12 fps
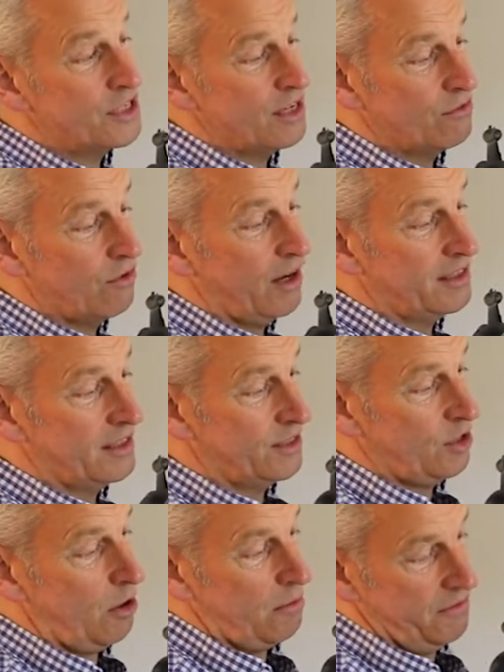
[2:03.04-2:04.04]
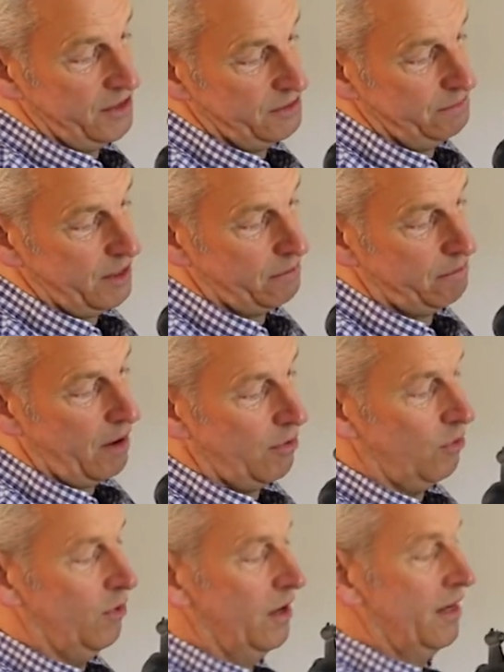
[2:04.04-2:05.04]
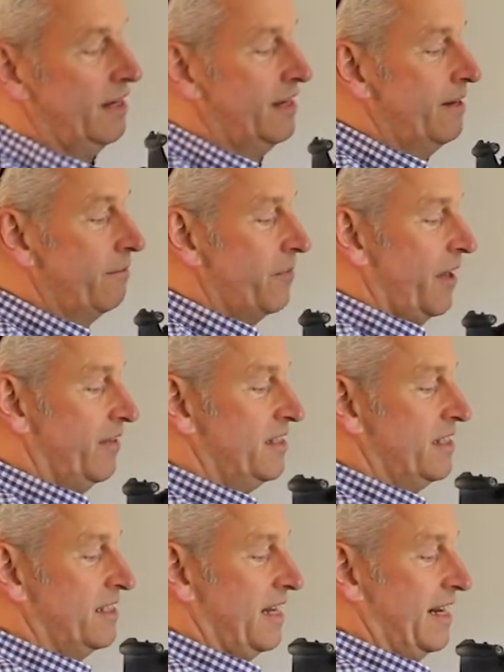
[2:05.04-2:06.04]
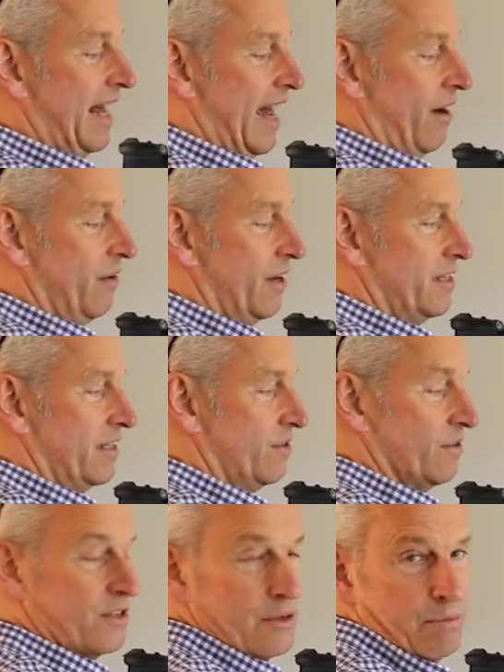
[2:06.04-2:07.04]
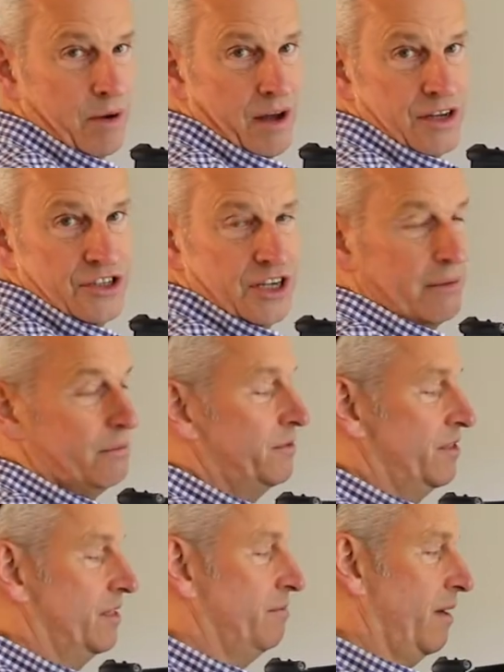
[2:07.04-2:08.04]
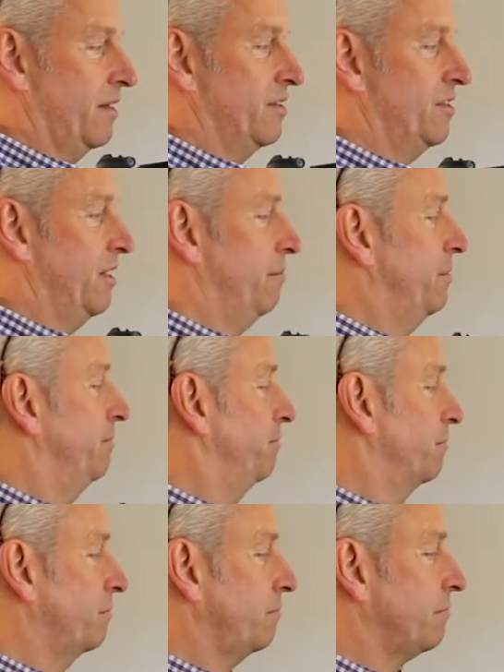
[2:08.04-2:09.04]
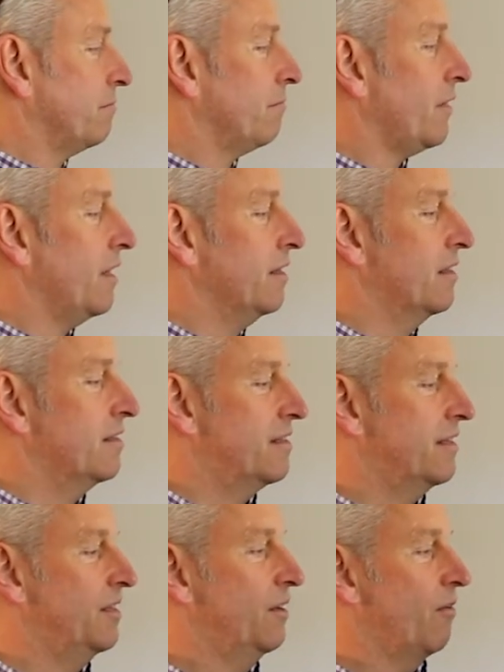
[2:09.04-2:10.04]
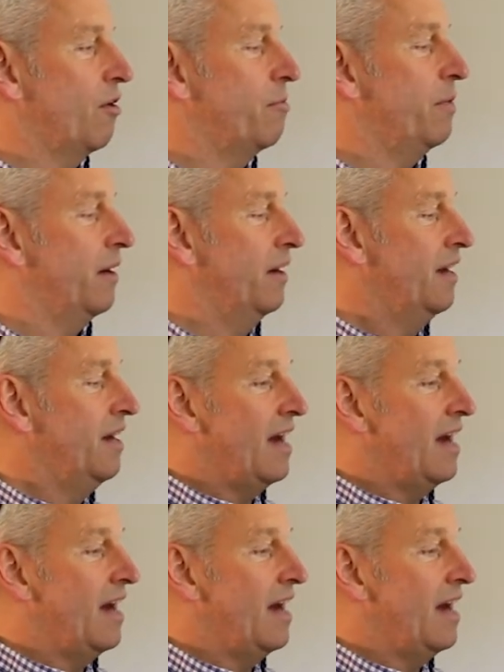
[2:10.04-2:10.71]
sit right at the top of this big bubble, and this is sent out as a sort of supply ship to the mothership that's at Europa.